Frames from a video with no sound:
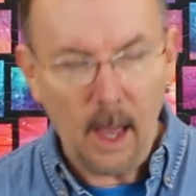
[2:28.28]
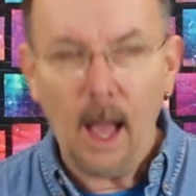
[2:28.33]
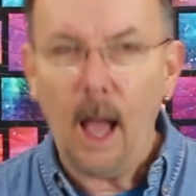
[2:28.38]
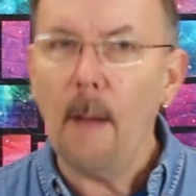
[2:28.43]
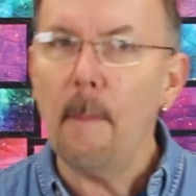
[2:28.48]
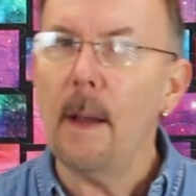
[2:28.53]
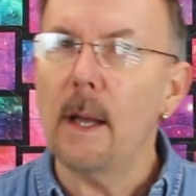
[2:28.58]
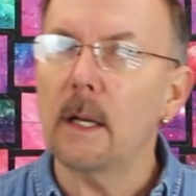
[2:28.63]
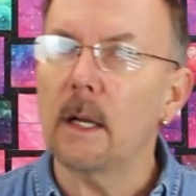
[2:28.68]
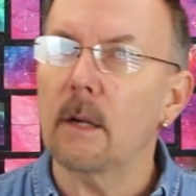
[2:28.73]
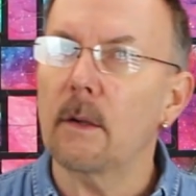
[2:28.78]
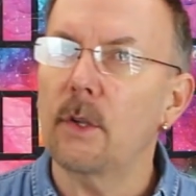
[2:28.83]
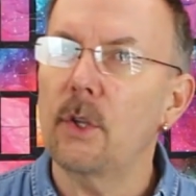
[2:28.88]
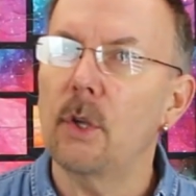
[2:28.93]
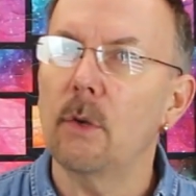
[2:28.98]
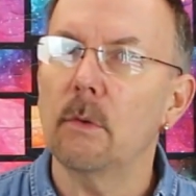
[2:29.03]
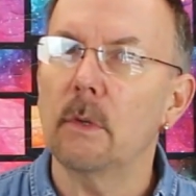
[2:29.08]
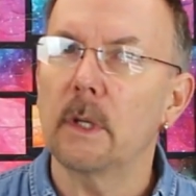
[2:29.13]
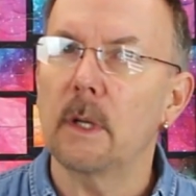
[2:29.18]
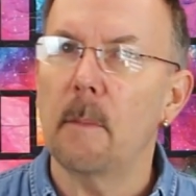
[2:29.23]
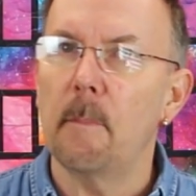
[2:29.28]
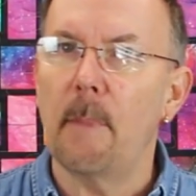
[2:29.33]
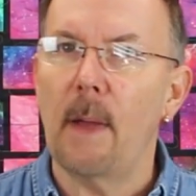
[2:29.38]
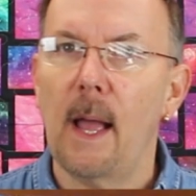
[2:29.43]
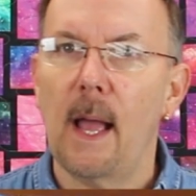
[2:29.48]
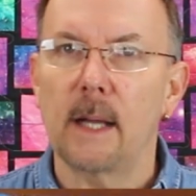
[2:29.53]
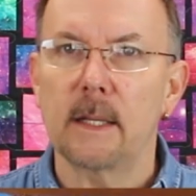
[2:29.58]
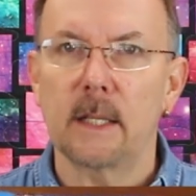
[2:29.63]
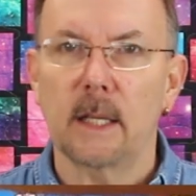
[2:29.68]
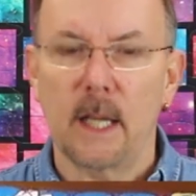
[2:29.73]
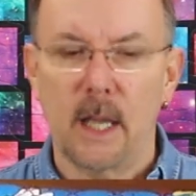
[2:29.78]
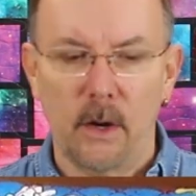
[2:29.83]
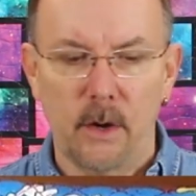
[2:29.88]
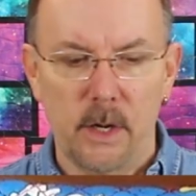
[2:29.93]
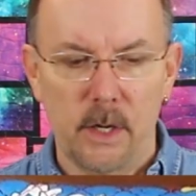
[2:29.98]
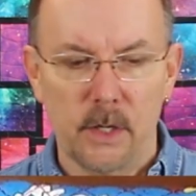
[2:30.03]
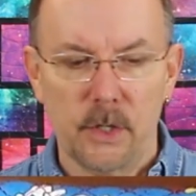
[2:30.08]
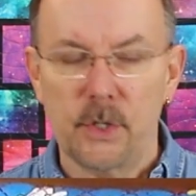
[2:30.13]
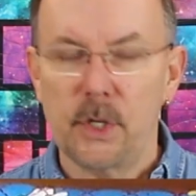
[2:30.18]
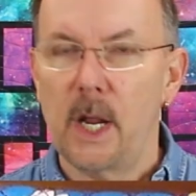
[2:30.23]
How about a cute little bag to
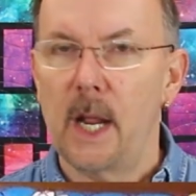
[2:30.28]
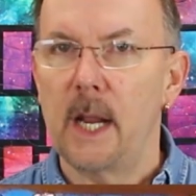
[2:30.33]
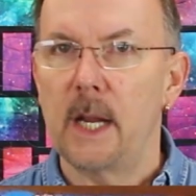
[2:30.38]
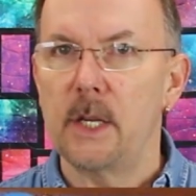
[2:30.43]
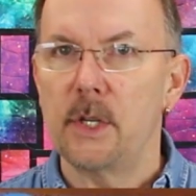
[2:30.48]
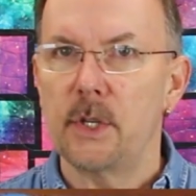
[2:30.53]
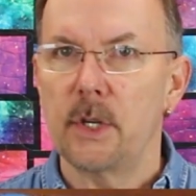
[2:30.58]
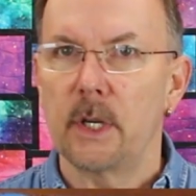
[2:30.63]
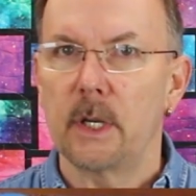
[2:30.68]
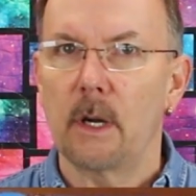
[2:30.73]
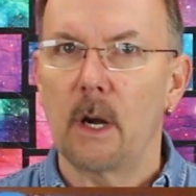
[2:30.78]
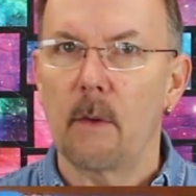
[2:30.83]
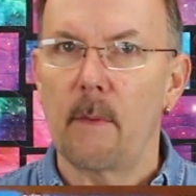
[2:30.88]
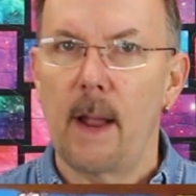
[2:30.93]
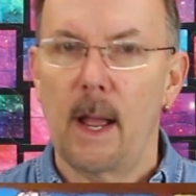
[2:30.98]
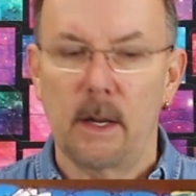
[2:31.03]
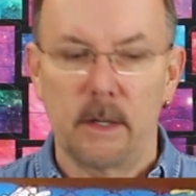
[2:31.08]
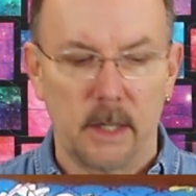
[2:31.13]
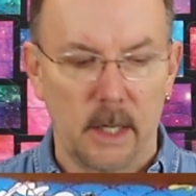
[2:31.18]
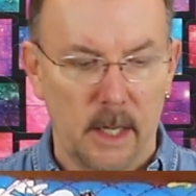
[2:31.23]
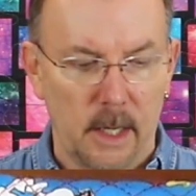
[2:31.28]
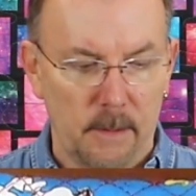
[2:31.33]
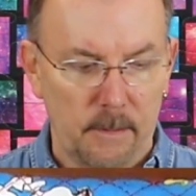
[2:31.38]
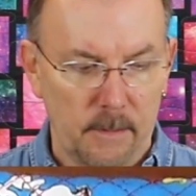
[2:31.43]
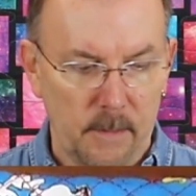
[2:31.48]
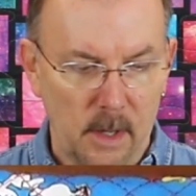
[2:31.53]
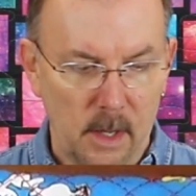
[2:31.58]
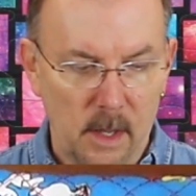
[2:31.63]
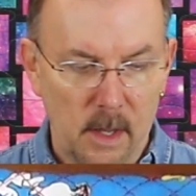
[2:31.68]
carry your change around in?